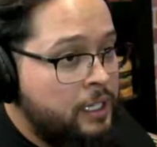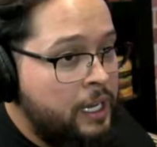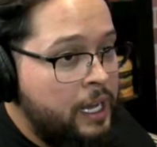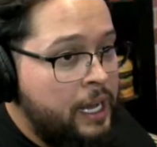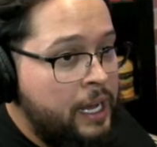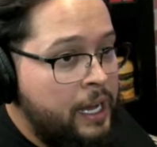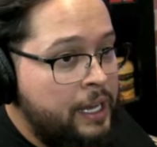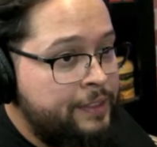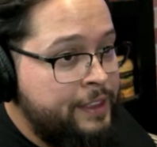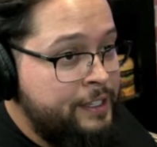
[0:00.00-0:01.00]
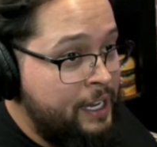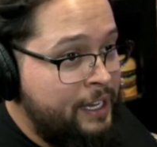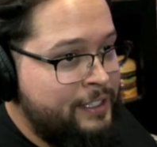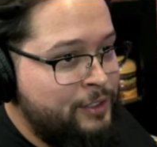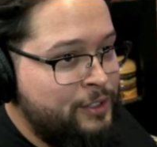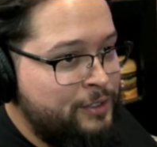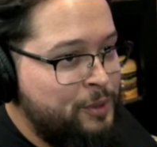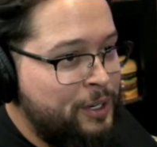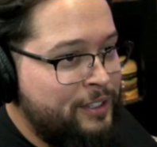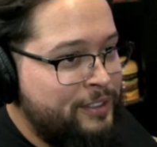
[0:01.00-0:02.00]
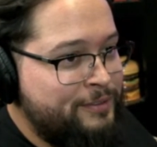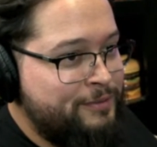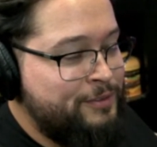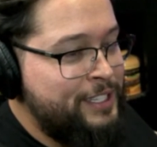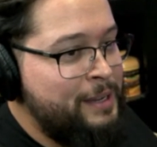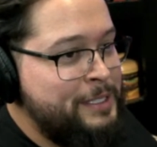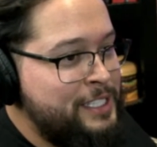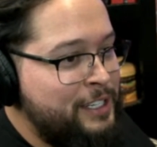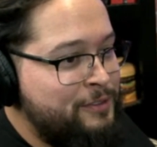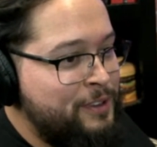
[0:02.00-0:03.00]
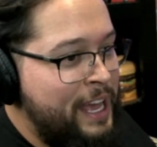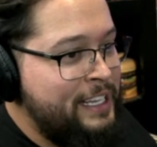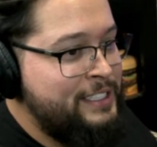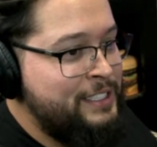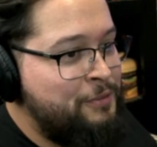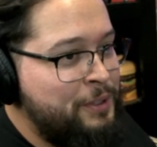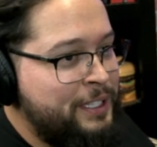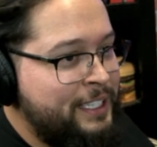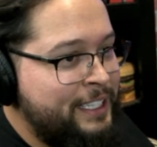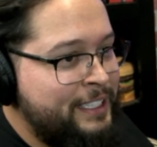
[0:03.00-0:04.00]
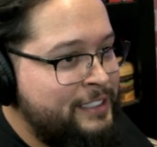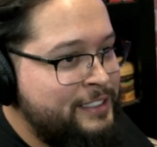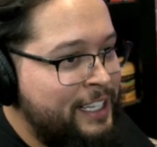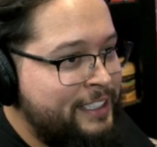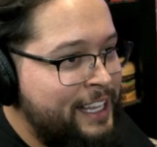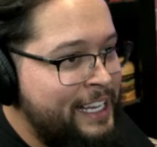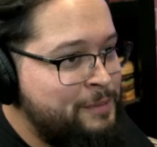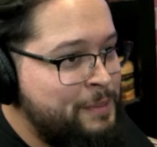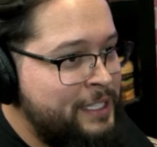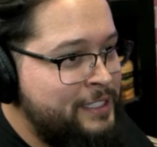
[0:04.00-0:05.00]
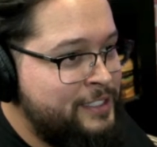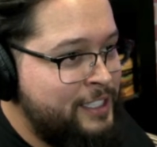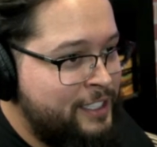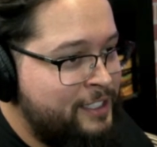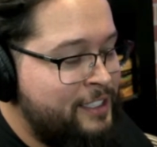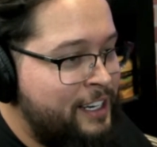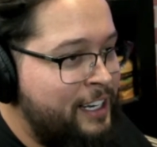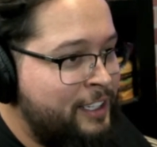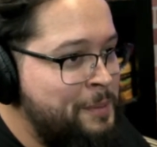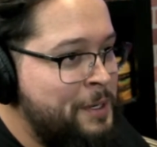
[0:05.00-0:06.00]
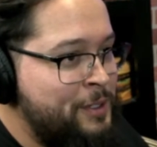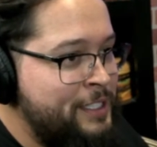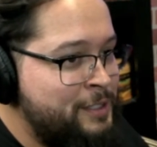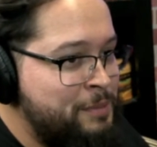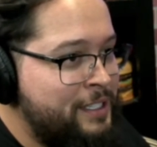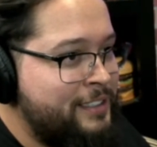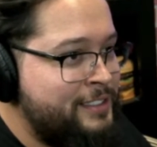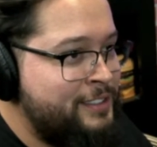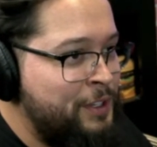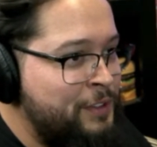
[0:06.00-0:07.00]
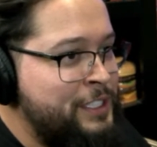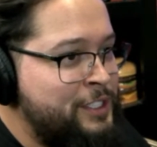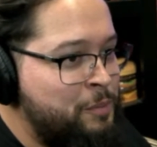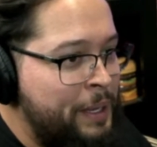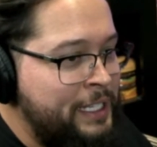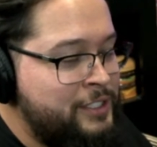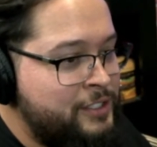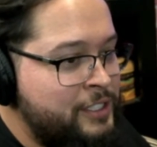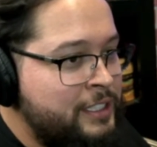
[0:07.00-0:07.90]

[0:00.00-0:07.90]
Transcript: We're Tommy Jeff in filling in. He's like last minute, just like, all right, come on, read this book. It's 52 pages.